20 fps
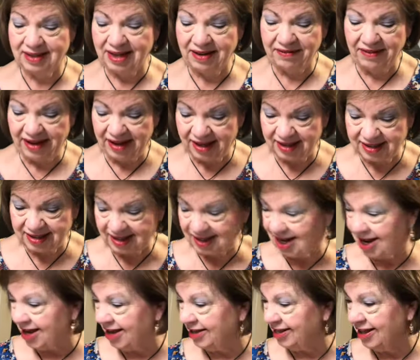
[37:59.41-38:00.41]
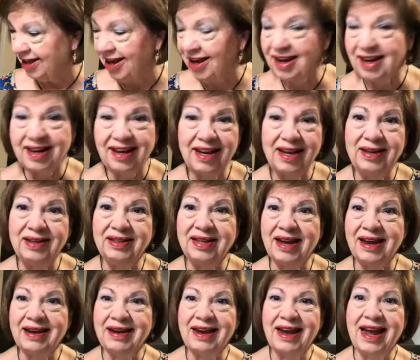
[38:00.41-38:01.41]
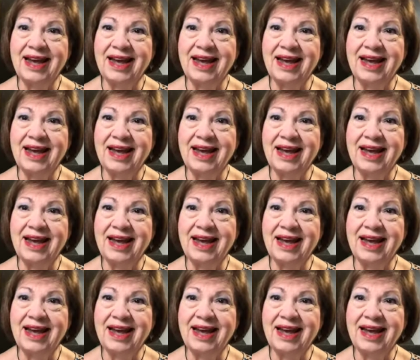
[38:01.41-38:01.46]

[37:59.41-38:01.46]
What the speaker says: event, I think. He